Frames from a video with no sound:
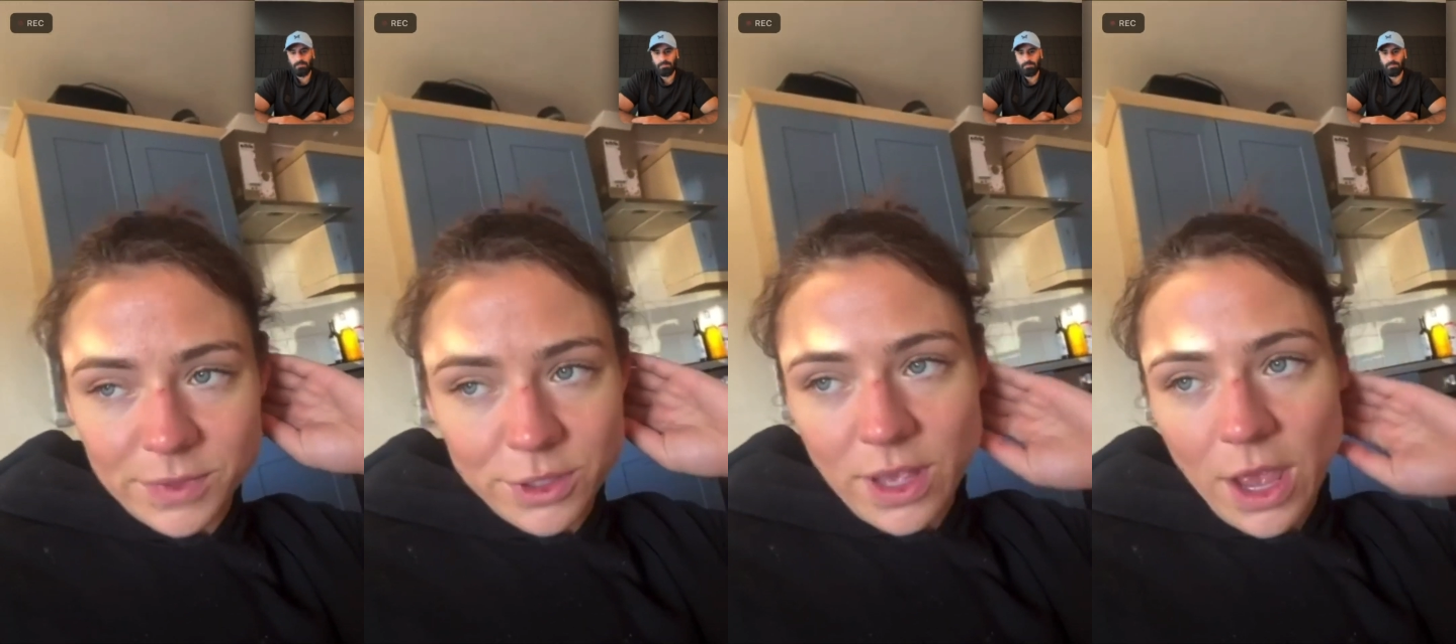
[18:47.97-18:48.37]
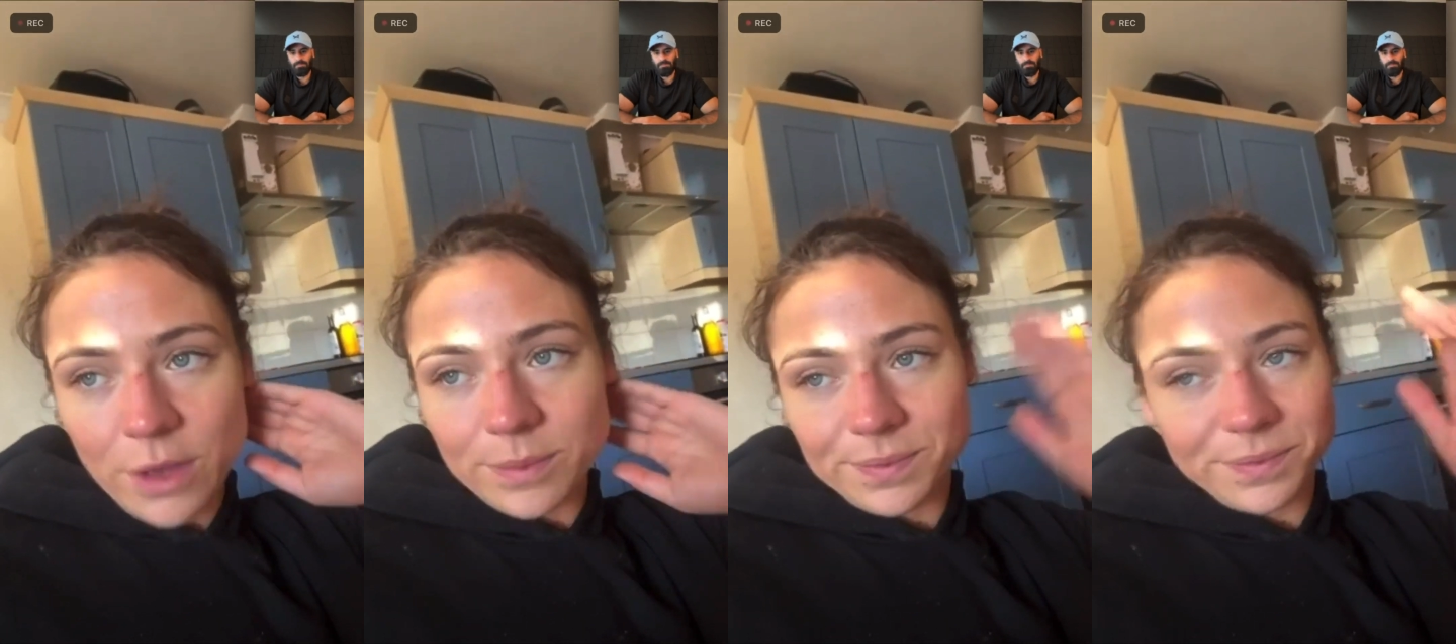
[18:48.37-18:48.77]

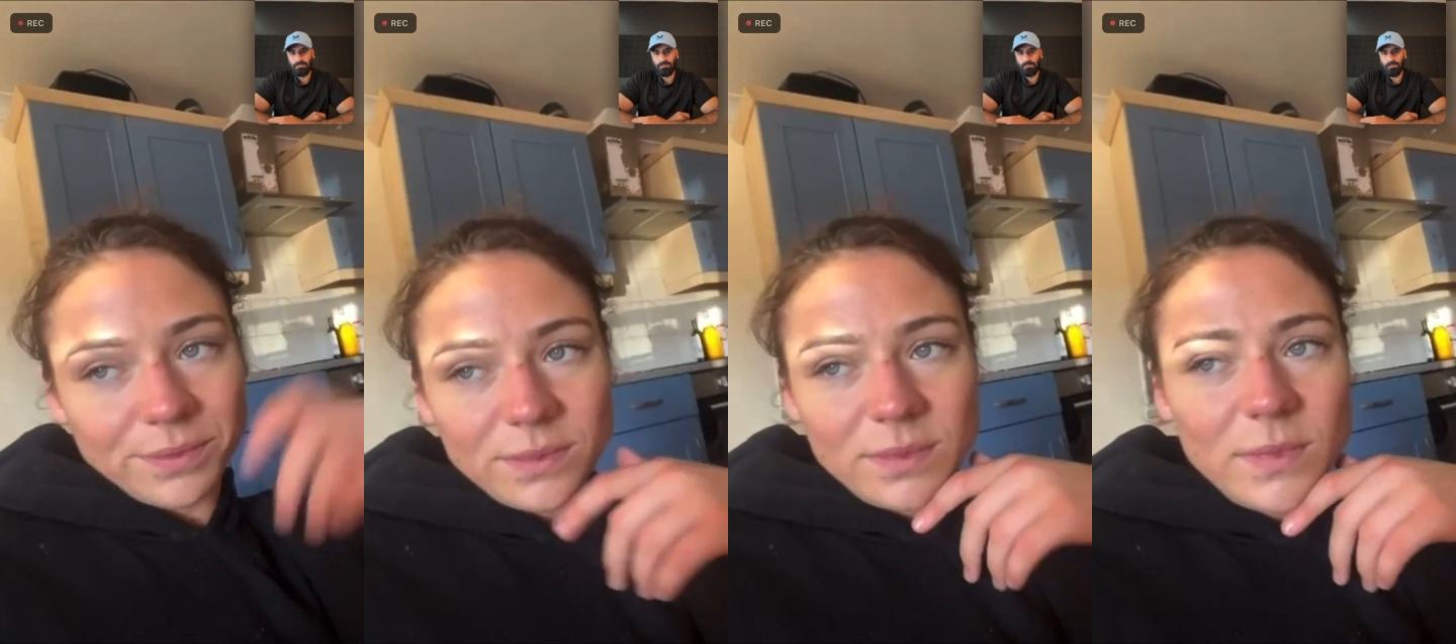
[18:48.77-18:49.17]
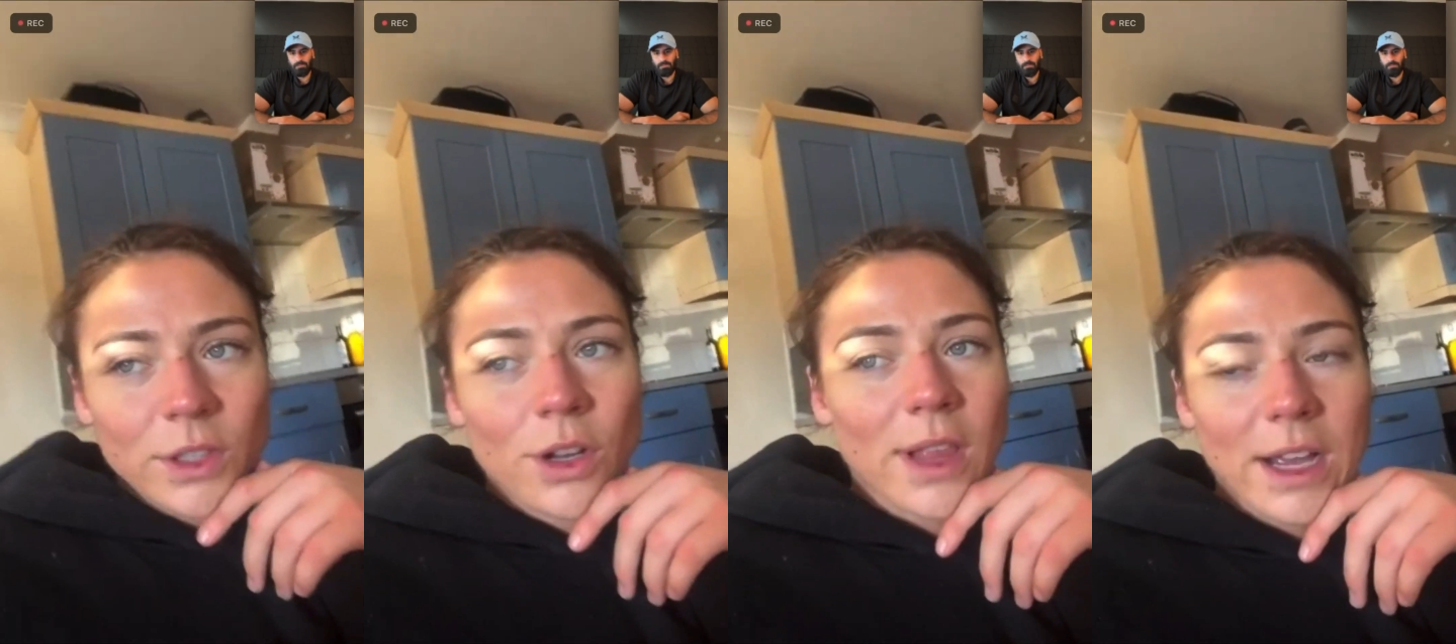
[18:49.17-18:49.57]
So,
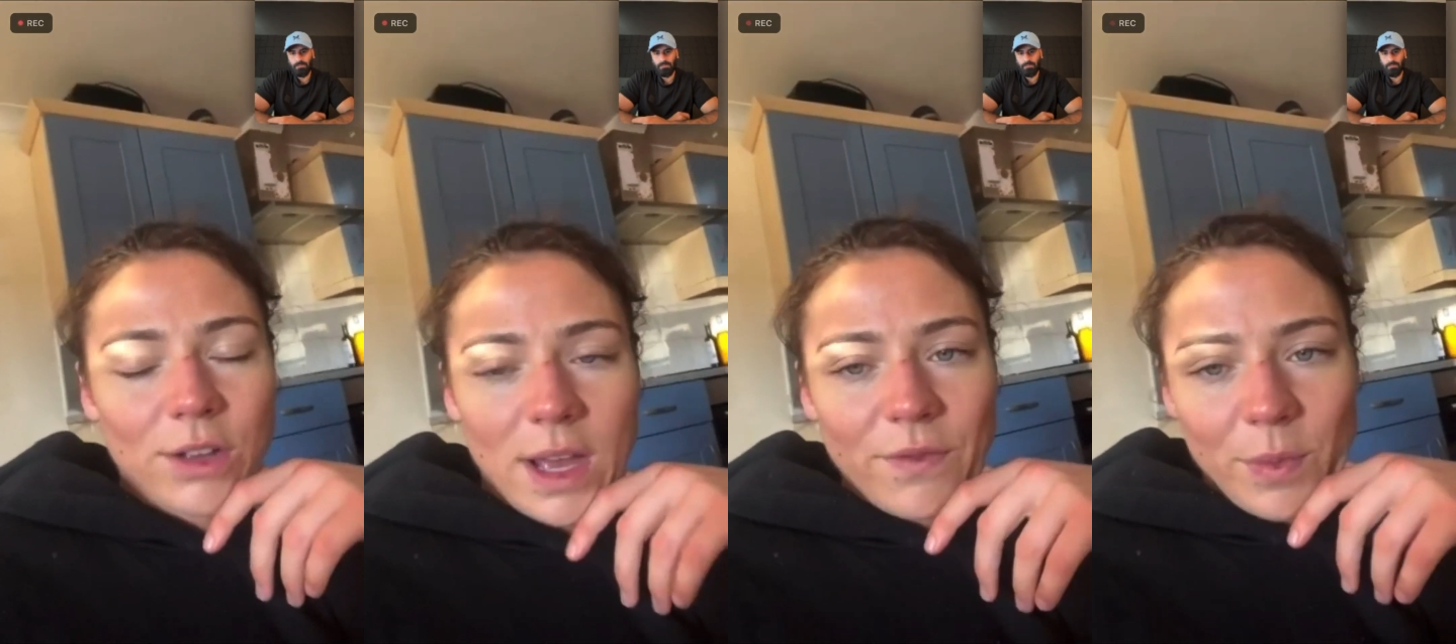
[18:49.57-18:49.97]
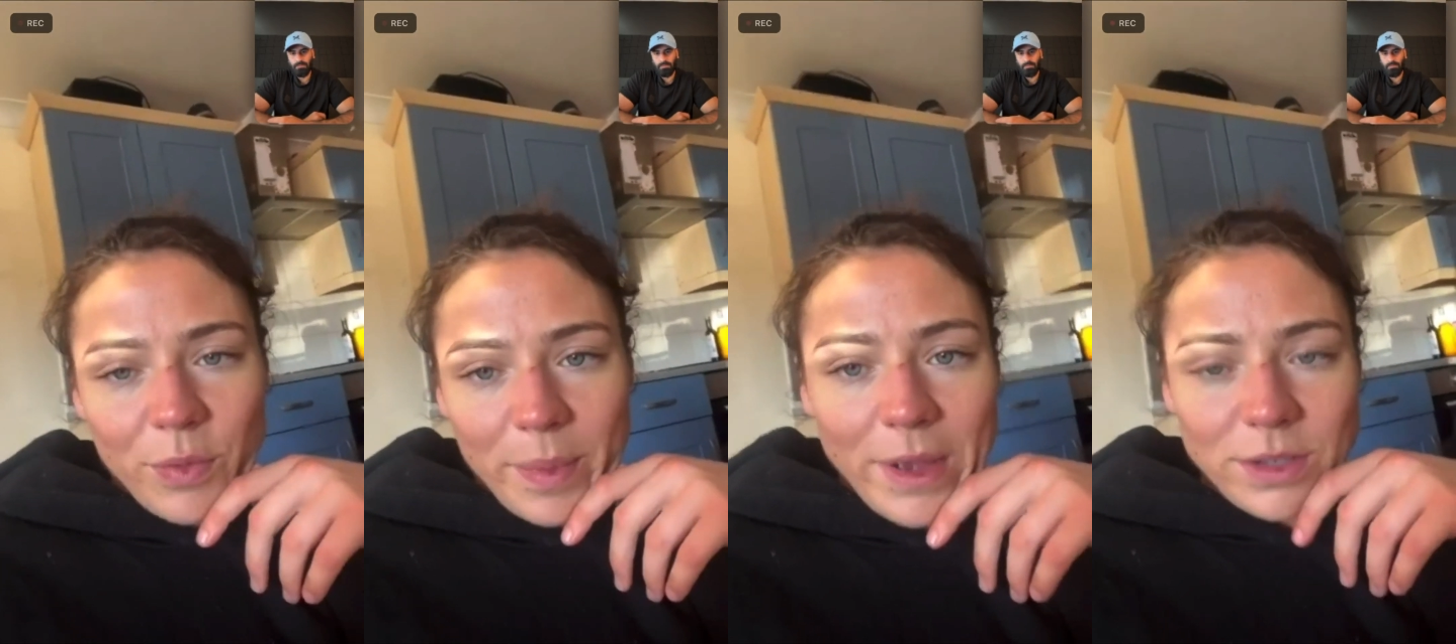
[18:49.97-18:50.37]
not like on
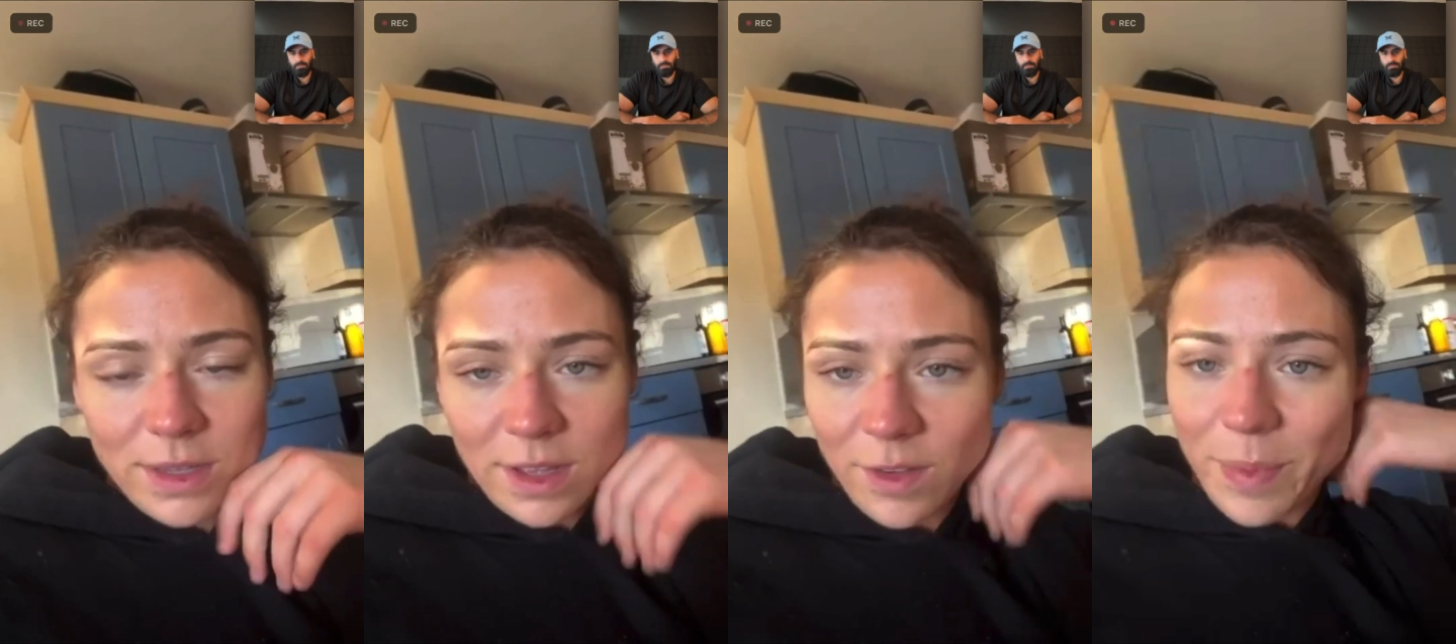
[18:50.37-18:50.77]
other promotions